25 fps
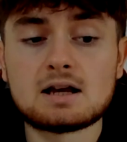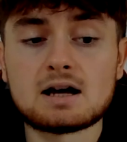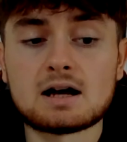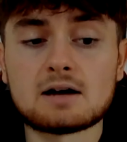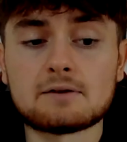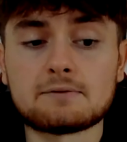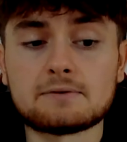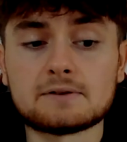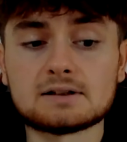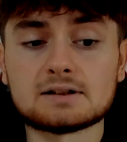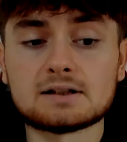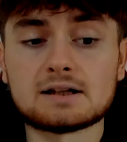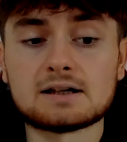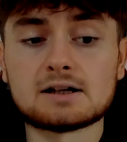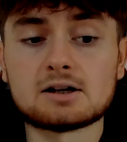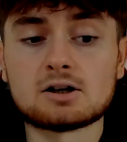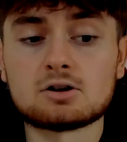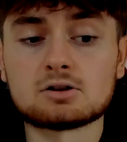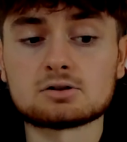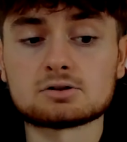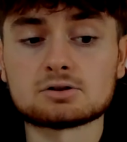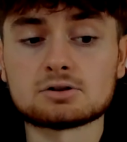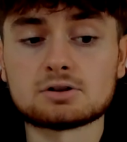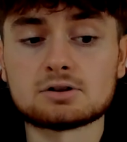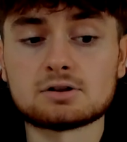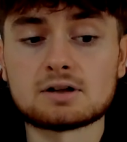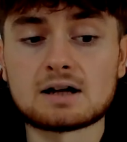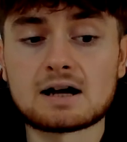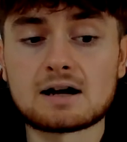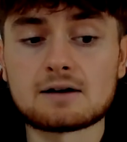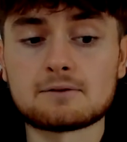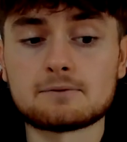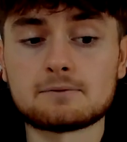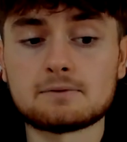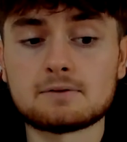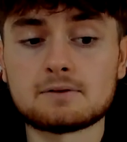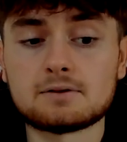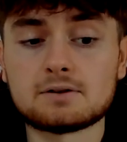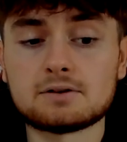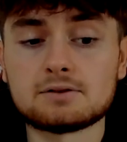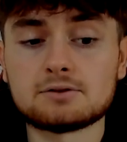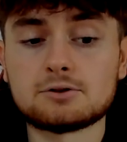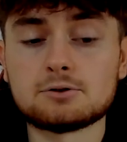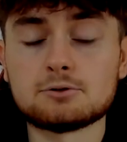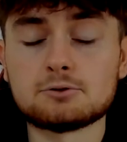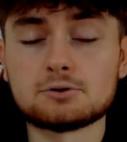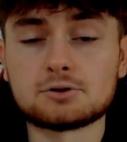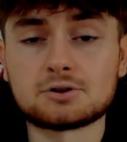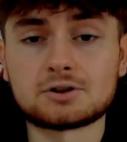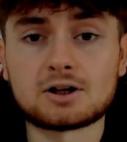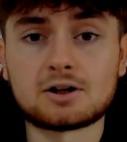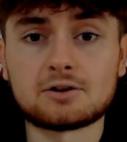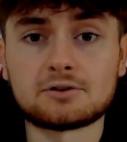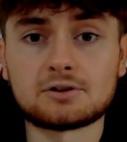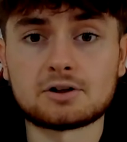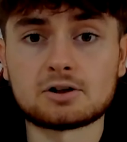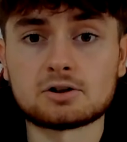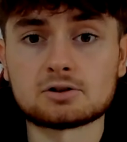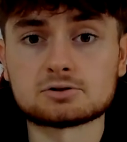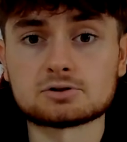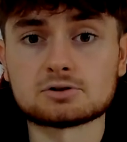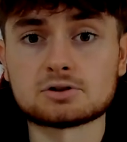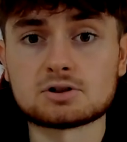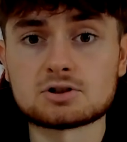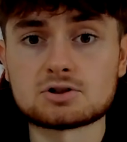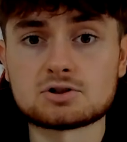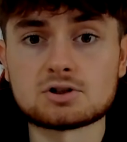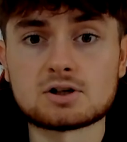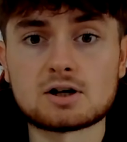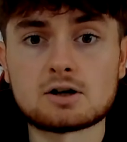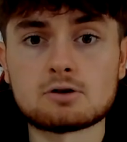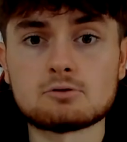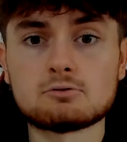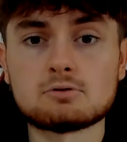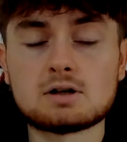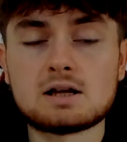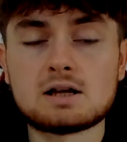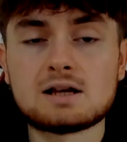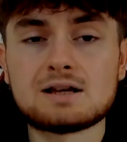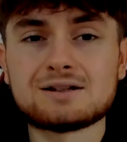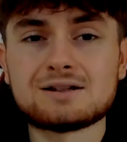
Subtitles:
I think they are going to have two styles that are going to gel.